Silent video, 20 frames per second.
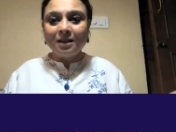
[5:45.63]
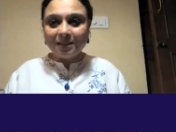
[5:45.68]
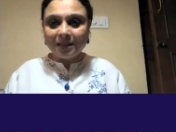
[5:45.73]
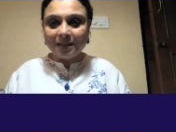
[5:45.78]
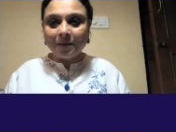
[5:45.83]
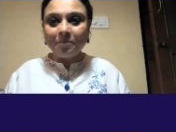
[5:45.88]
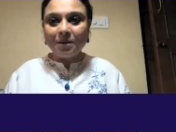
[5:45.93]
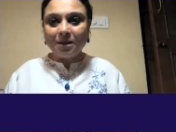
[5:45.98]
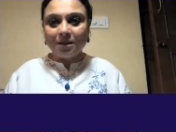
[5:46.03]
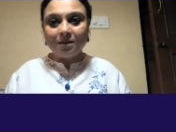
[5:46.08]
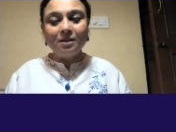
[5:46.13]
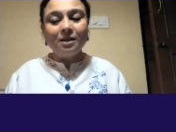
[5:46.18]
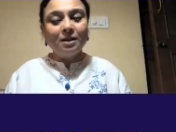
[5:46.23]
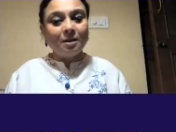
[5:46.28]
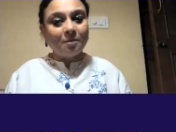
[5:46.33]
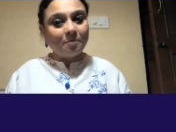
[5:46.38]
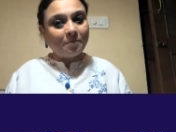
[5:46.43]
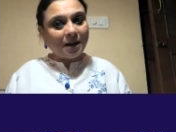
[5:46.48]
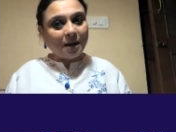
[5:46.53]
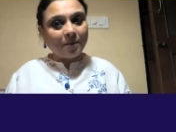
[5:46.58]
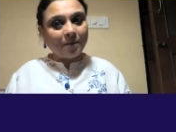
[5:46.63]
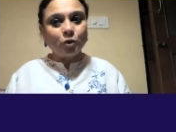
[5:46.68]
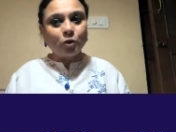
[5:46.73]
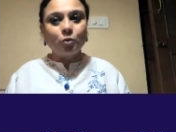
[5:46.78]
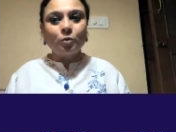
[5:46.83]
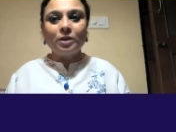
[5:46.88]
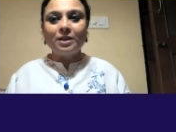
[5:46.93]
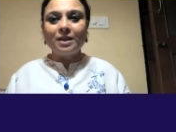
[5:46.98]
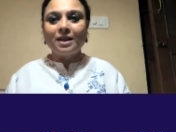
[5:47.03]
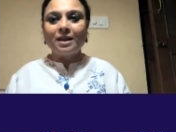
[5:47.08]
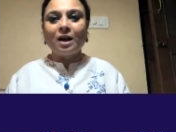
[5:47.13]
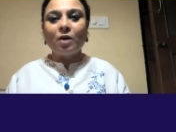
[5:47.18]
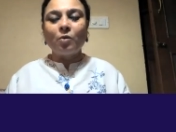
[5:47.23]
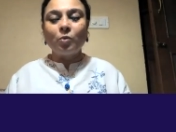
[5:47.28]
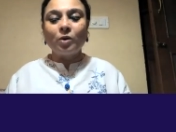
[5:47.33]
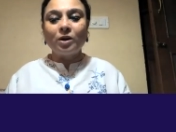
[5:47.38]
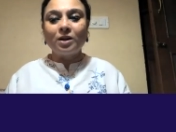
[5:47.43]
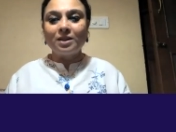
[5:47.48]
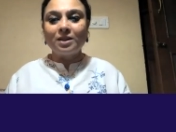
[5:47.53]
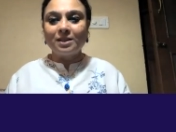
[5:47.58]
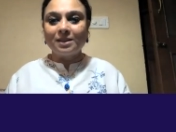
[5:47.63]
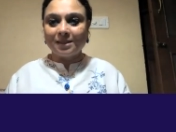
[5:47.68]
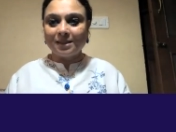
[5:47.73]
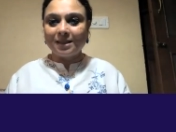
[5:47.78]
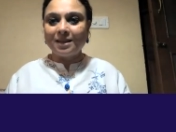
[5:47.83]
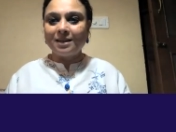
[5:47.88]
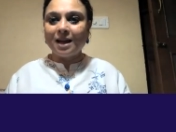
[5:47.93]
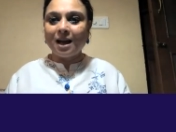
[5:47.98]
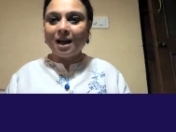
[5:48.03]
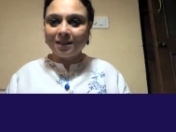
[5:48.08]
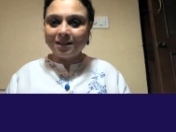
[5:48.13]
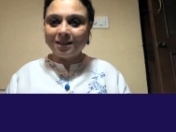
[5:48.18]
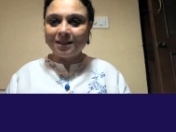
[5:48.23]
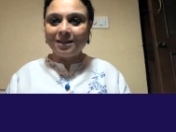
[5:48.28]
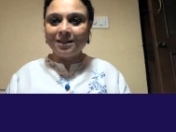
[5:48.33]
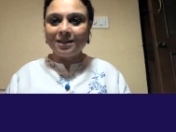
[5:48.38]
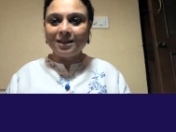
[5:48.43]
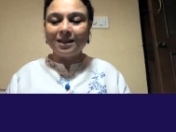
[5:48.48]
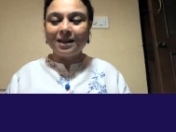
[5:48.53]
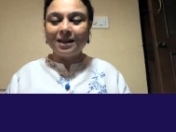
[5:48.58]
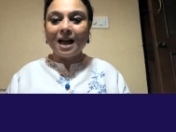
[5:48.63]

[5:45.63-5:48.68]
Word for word: Tamil, but I'm sure there are words in other Indian